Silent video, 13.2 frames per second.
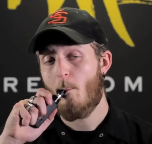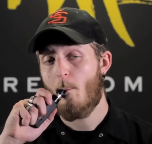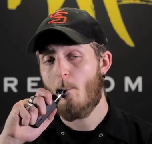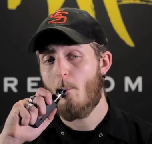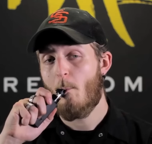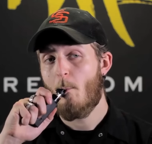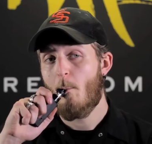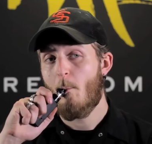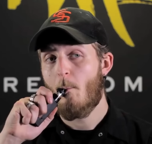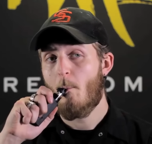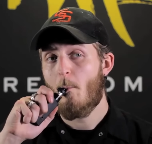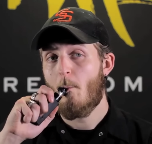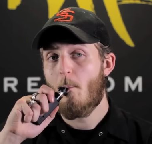
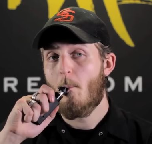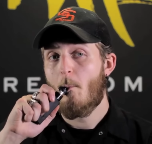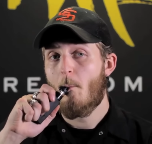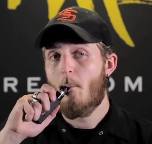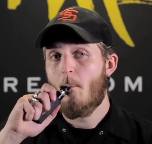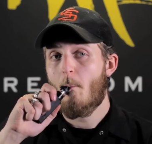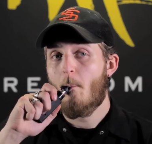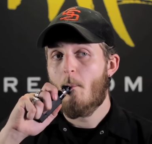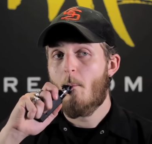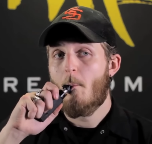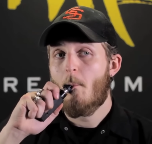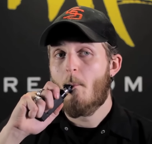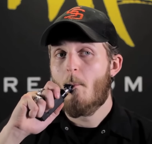
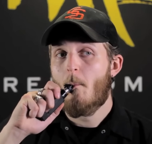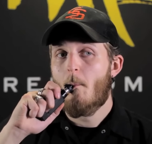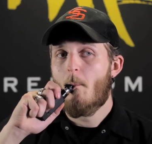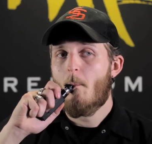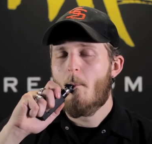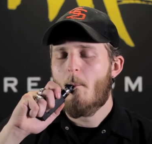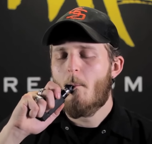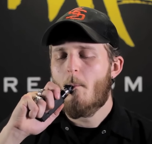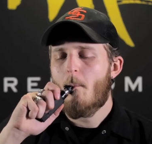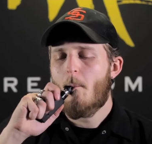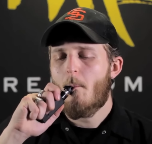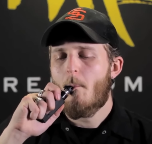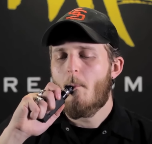
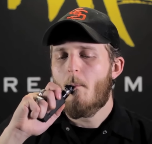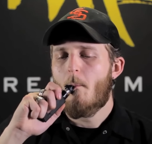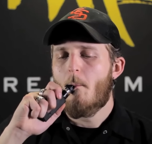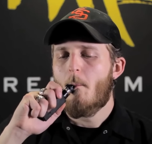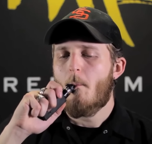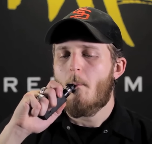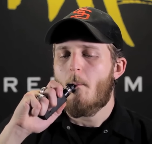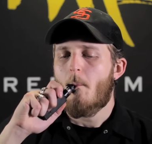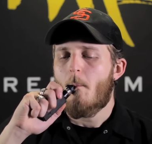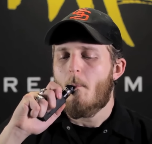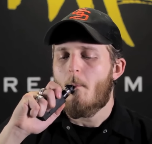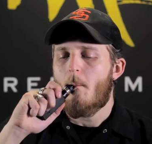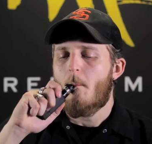
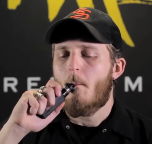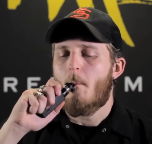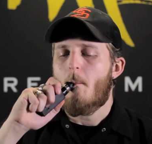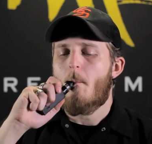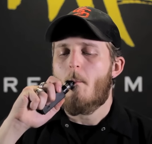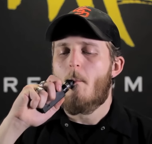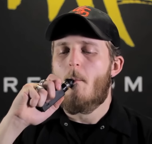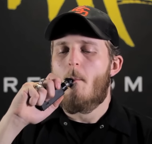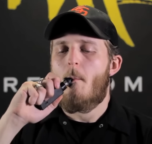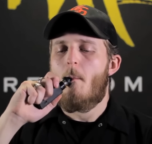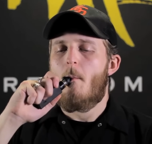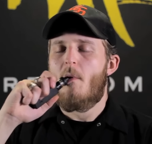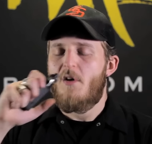
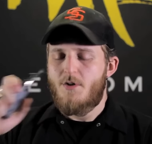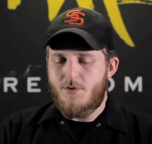Nothing is said.